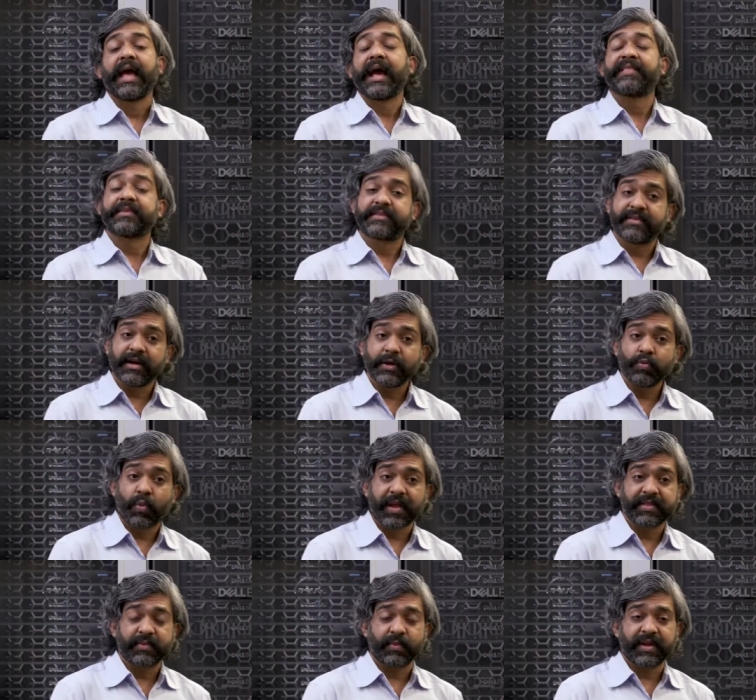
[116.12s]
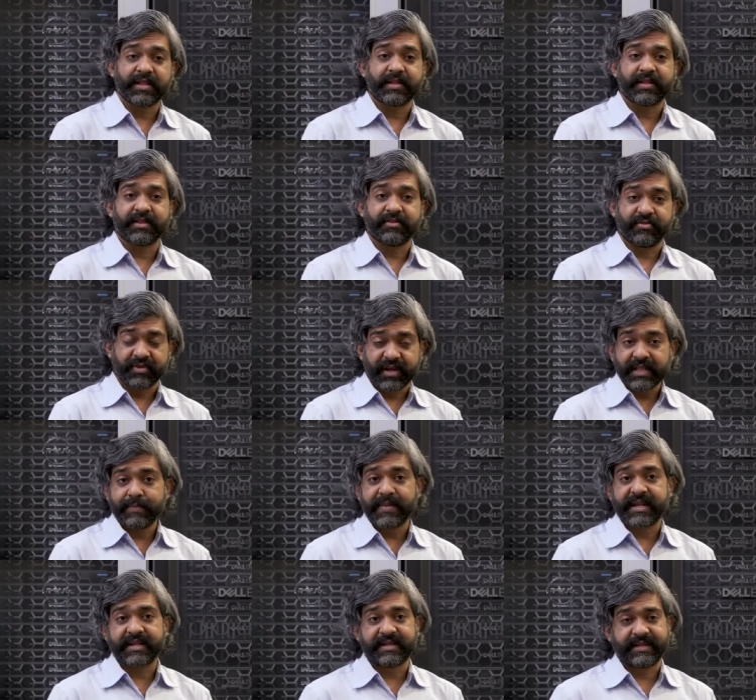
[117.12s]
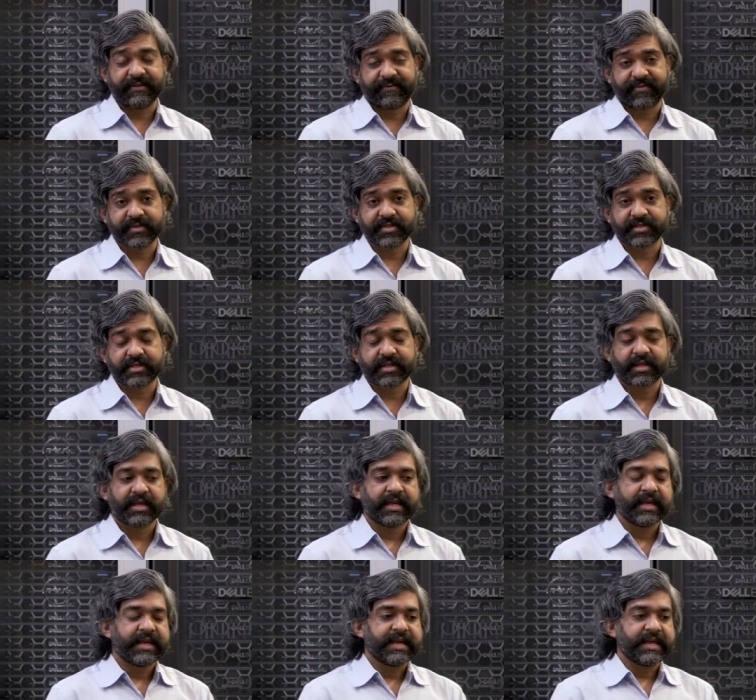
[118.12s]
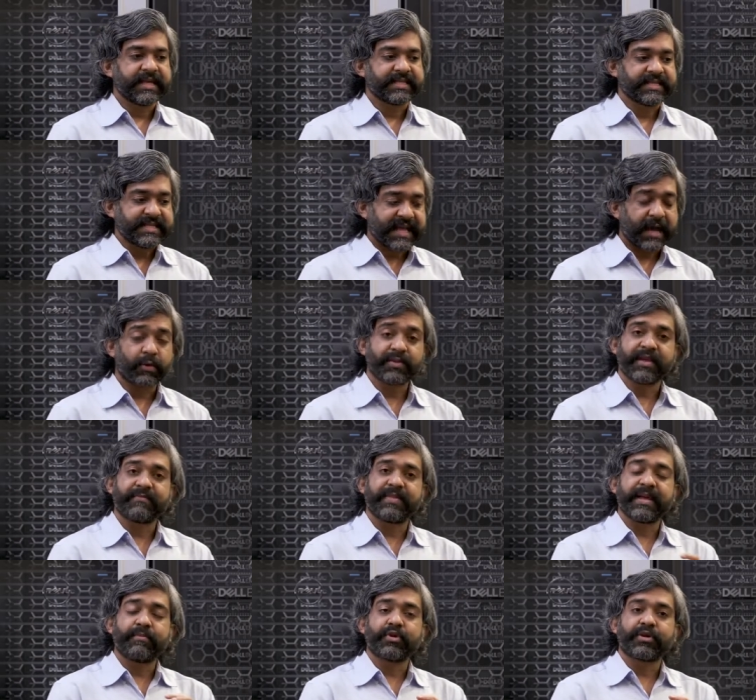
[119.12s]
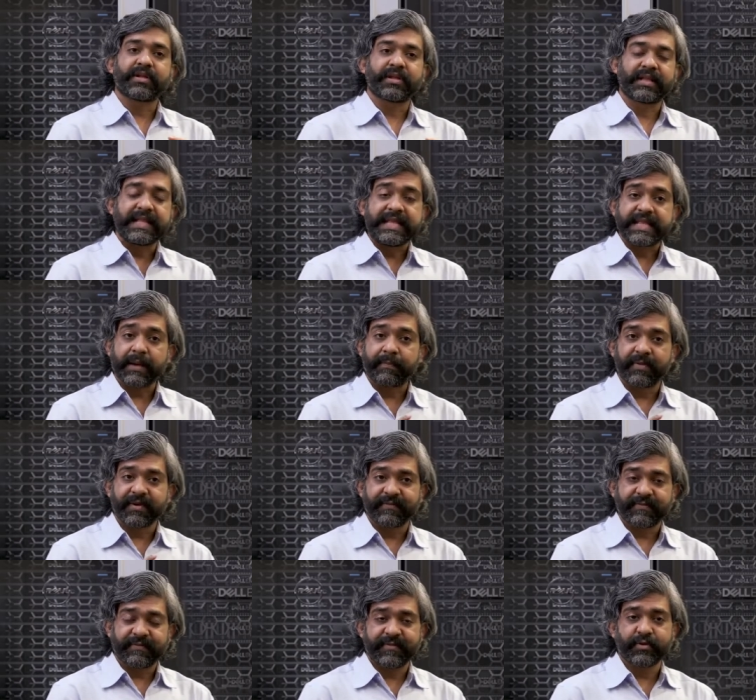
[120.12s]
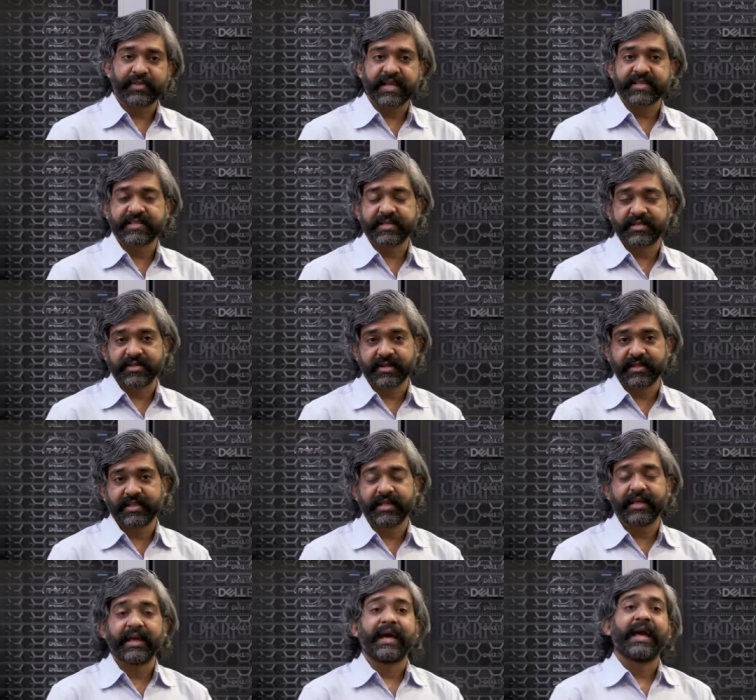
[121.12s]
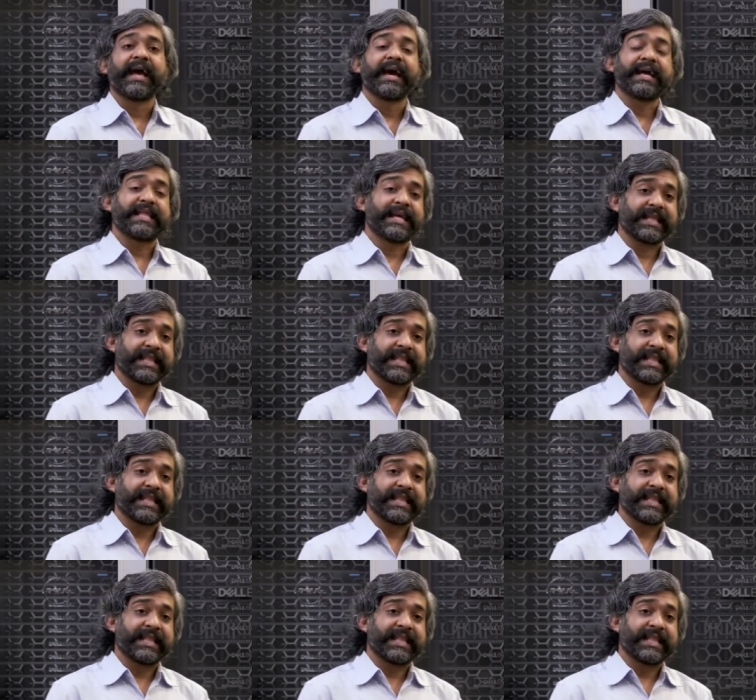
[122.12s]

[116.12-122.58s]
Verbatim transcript: And the third one where they really made a difference is now they've been able to clean up a few things internally and